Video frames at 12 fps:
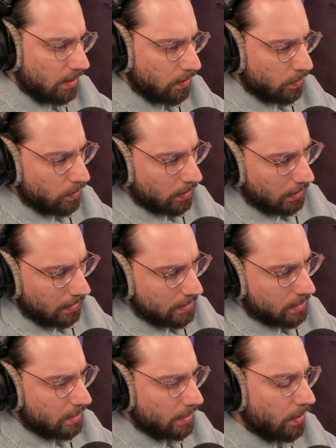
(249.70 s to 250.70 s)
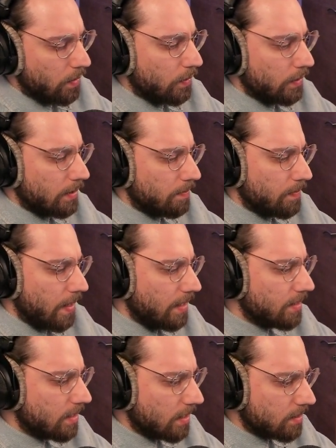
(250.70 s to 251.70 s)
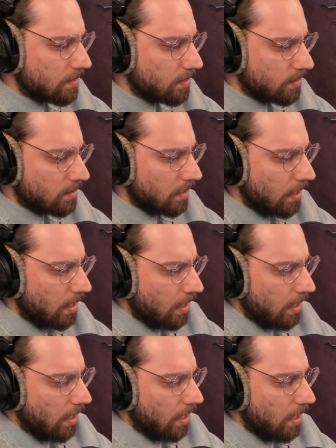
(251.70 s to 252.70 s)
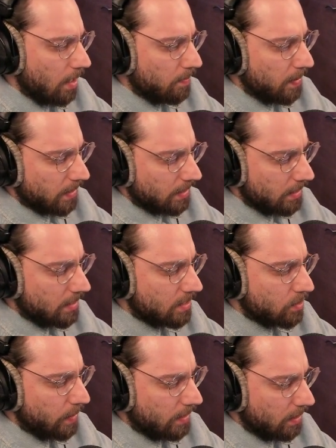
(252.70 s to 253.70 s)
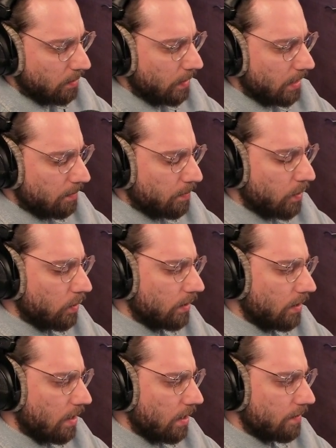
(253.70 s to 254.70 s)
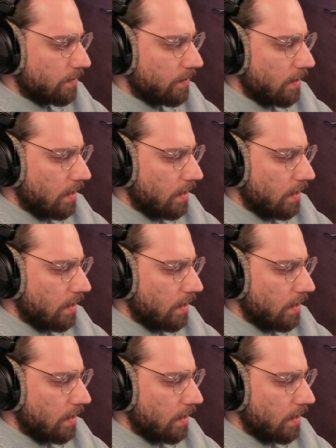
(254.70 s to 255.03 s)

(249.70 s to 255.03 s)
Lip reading: you at least know the basics. But in this week, they really pulled it off